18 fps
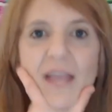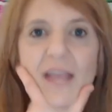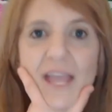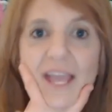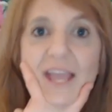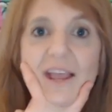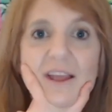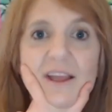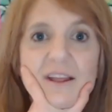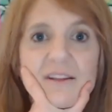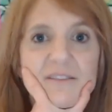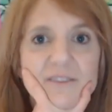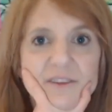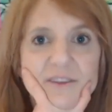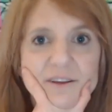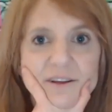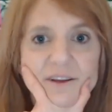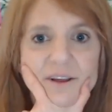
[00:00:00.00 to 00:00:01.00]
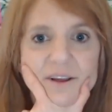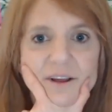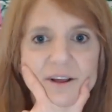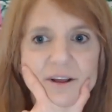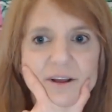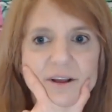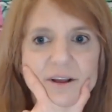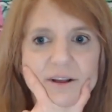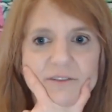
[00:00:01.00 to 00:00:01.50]
And
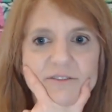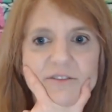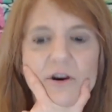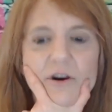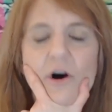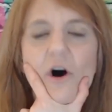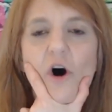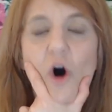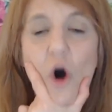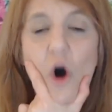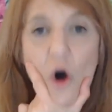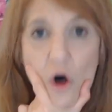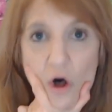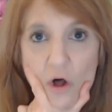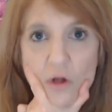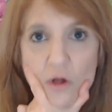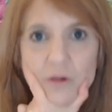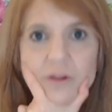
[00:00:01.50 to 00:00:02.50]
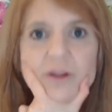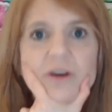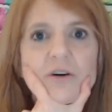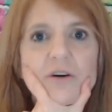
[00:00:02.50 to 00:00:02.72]
it's all